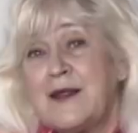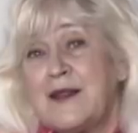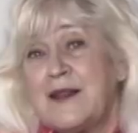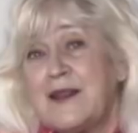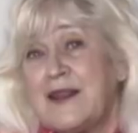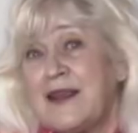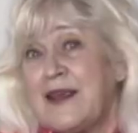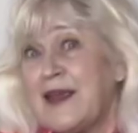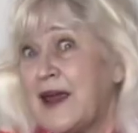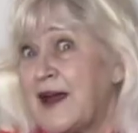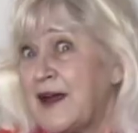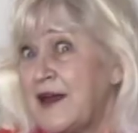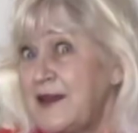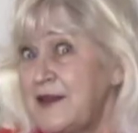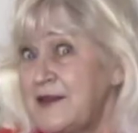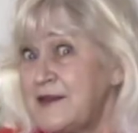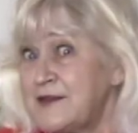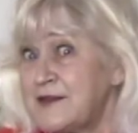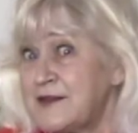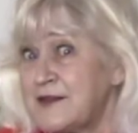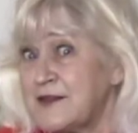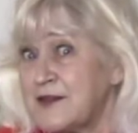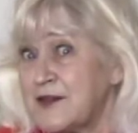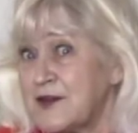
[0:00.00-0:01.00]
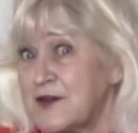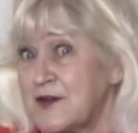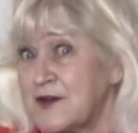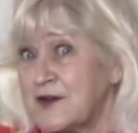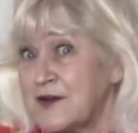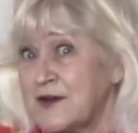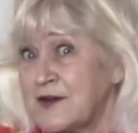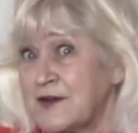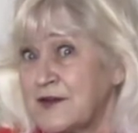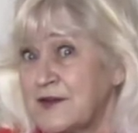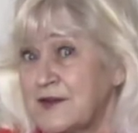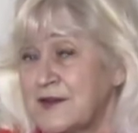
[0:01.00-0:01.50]
The Ice
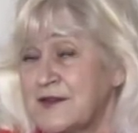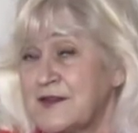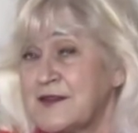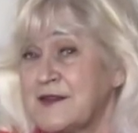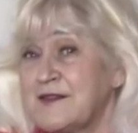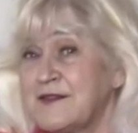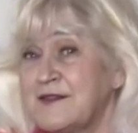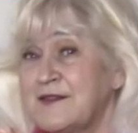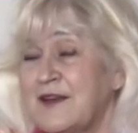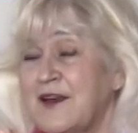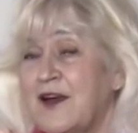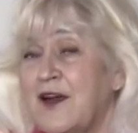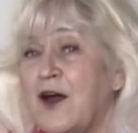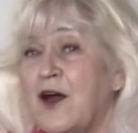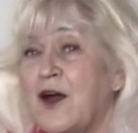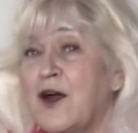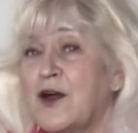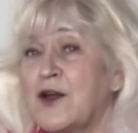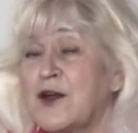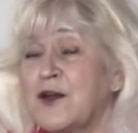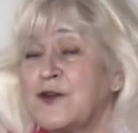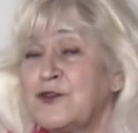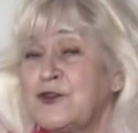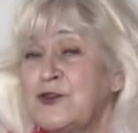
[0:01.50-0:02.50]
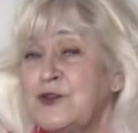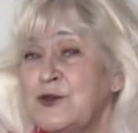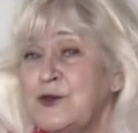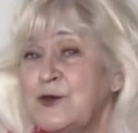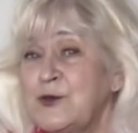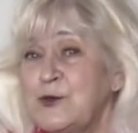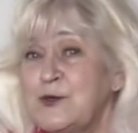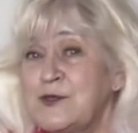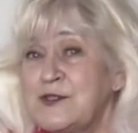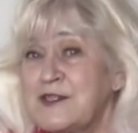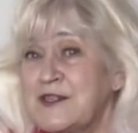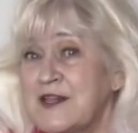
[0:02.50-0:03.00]
Dogs are
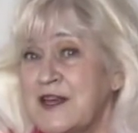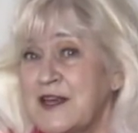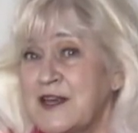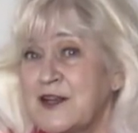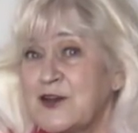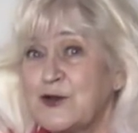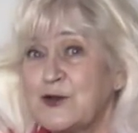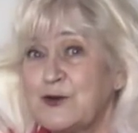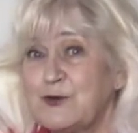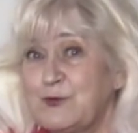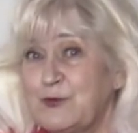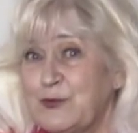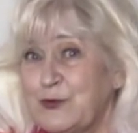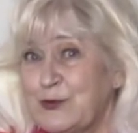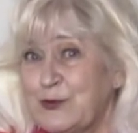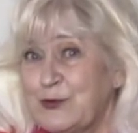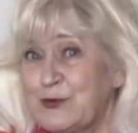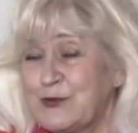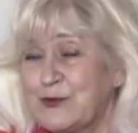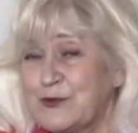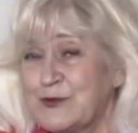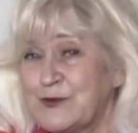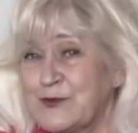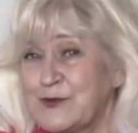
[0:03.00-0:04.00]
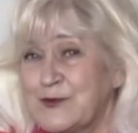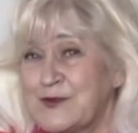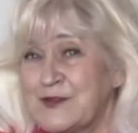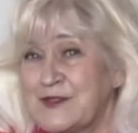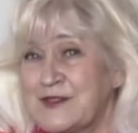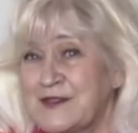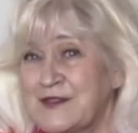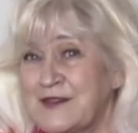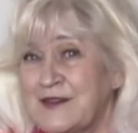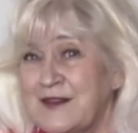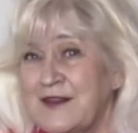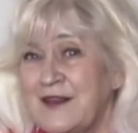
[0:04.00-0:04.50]
two standard
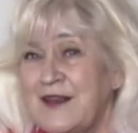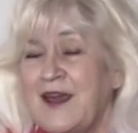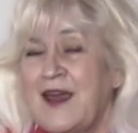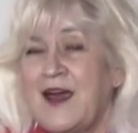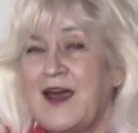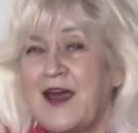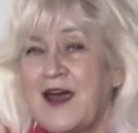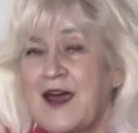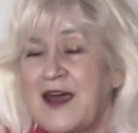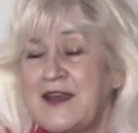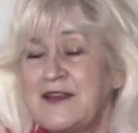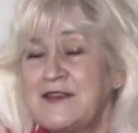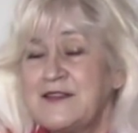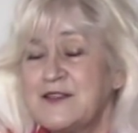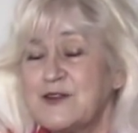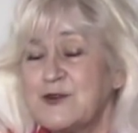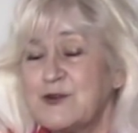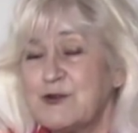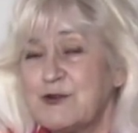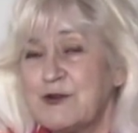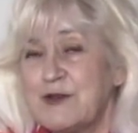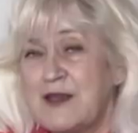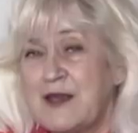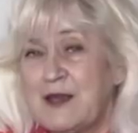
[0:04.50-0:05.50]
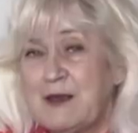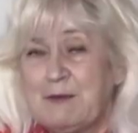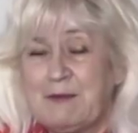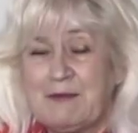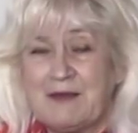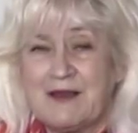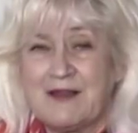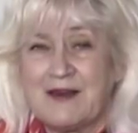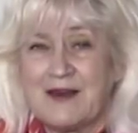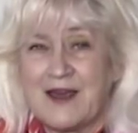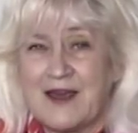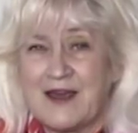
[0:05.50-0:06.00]
poodles, Ice Cream
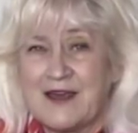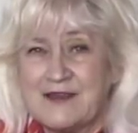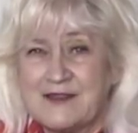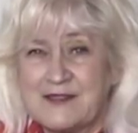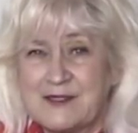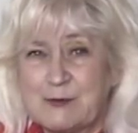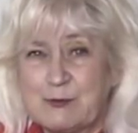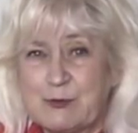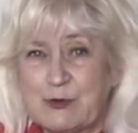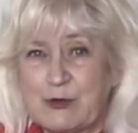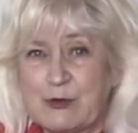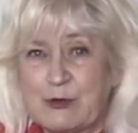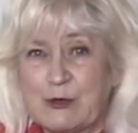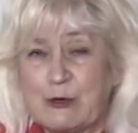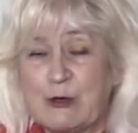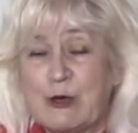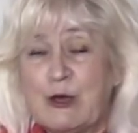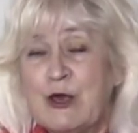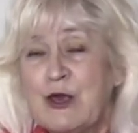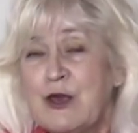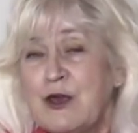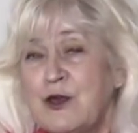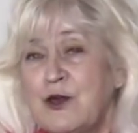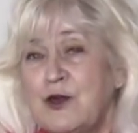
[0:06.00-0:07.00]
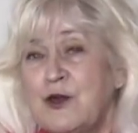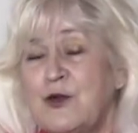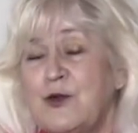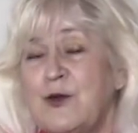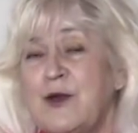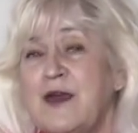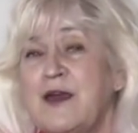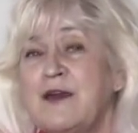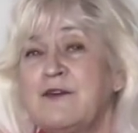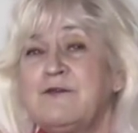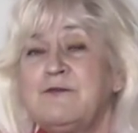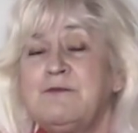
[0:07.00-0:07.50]
and Iceberg, who
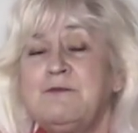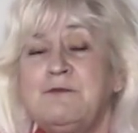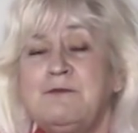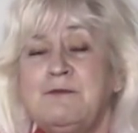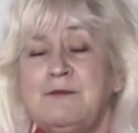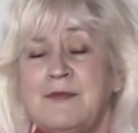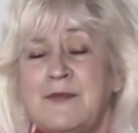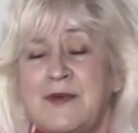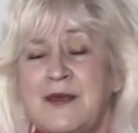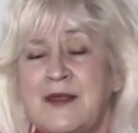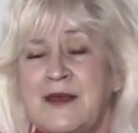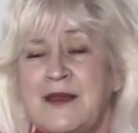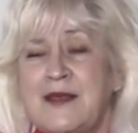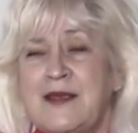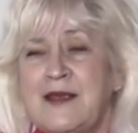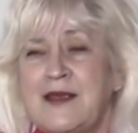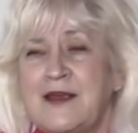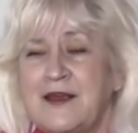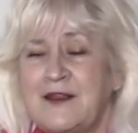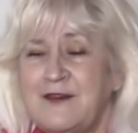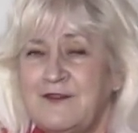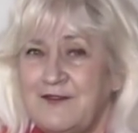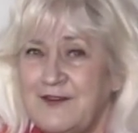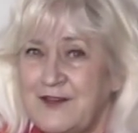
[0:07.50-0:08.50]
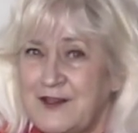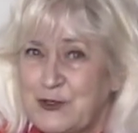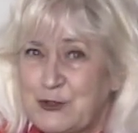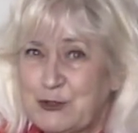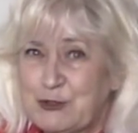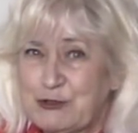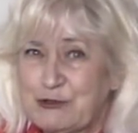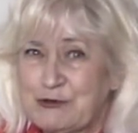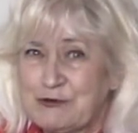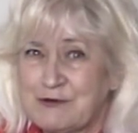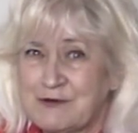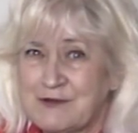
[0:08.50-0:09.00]
have many
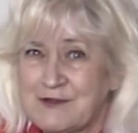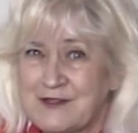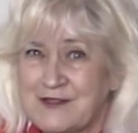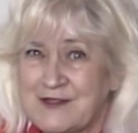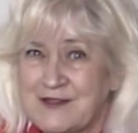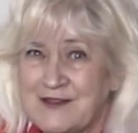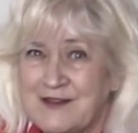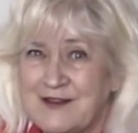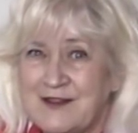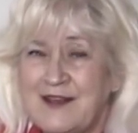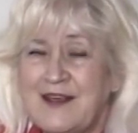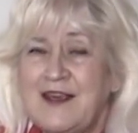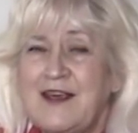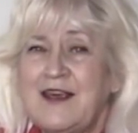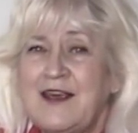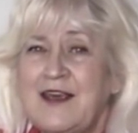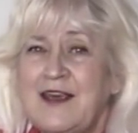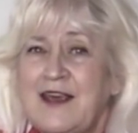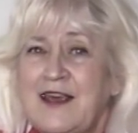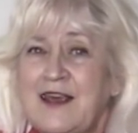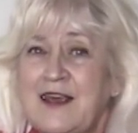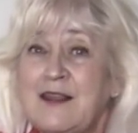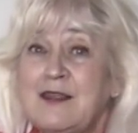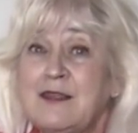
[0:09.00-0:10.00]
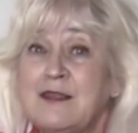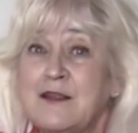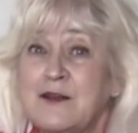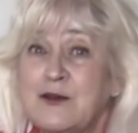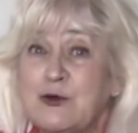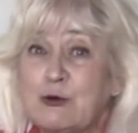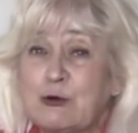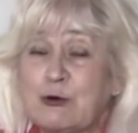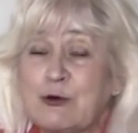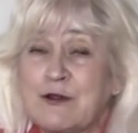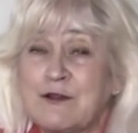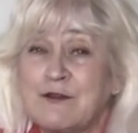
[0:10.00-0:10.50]
adventures in the
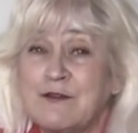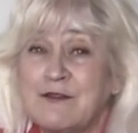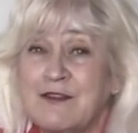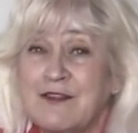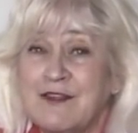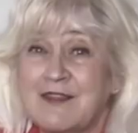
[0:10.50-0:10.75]
north,